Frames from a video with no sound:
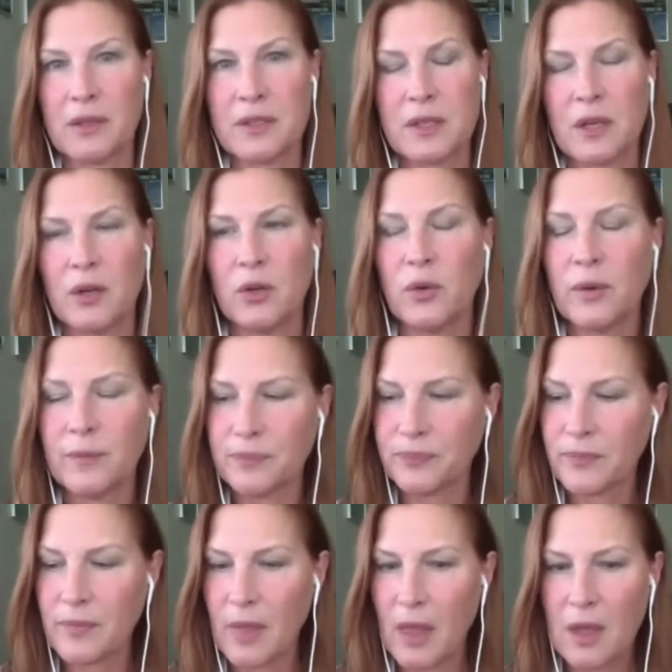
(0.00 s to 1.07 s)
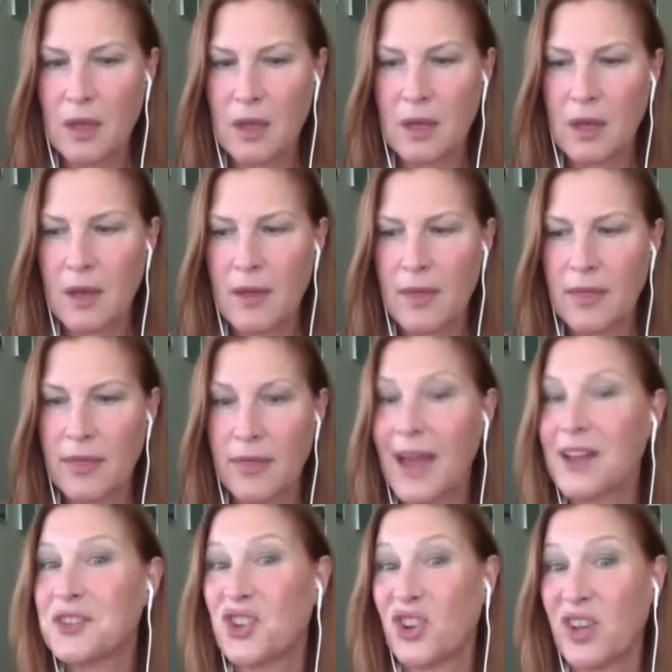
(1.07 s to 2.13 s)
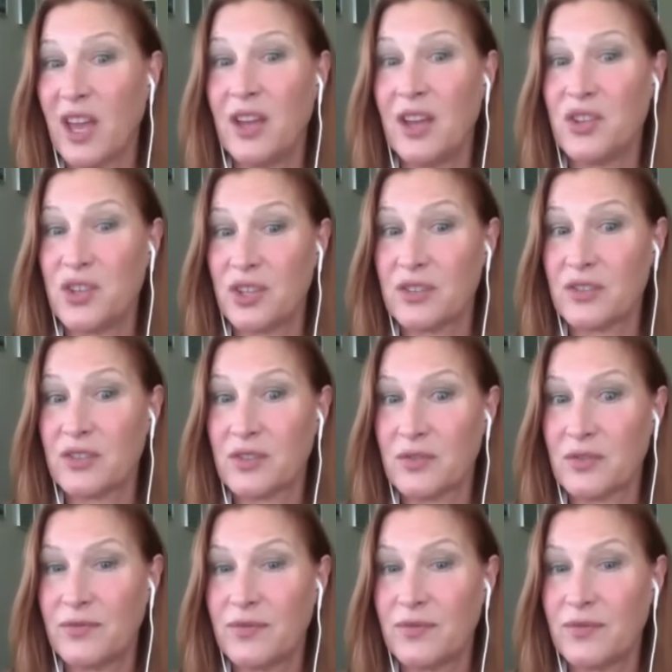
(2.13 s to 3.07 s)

So that took ages.